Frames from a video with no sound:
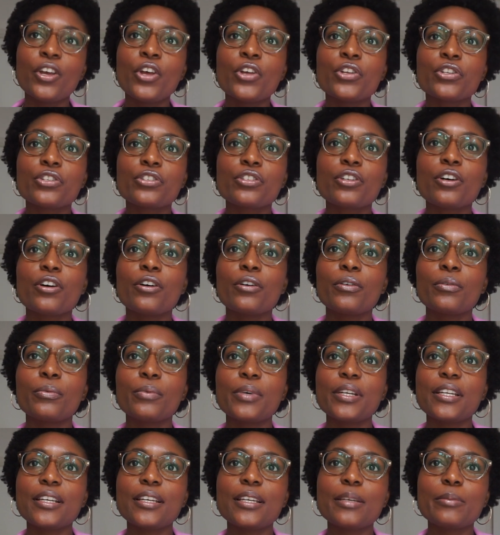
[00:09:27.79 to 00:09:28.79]
So when
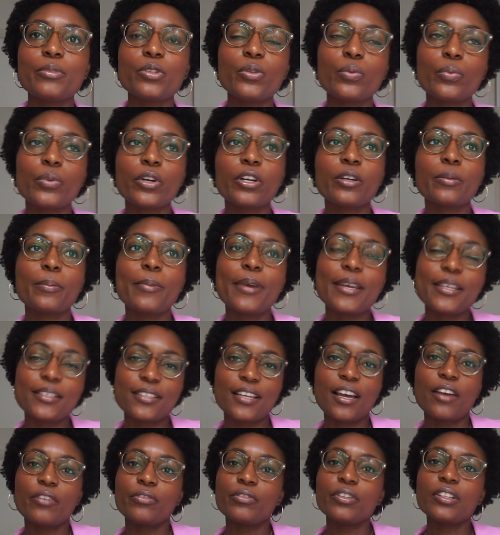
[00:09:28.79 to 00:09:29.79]
it came to workmates,
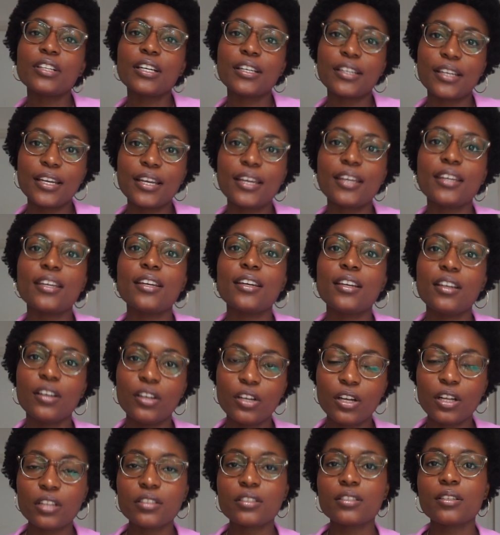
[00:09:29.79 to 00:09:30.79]
I feel like I
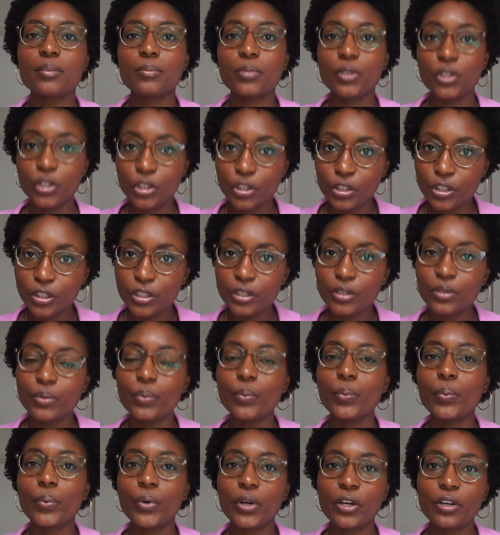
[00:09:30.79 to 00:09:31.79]
got some good
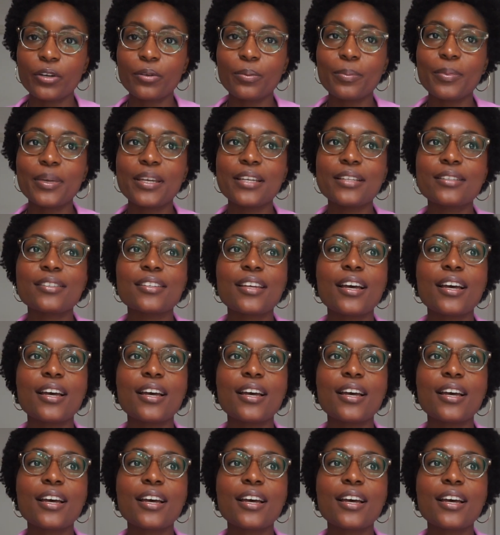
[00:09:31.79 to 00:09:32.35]
workmates.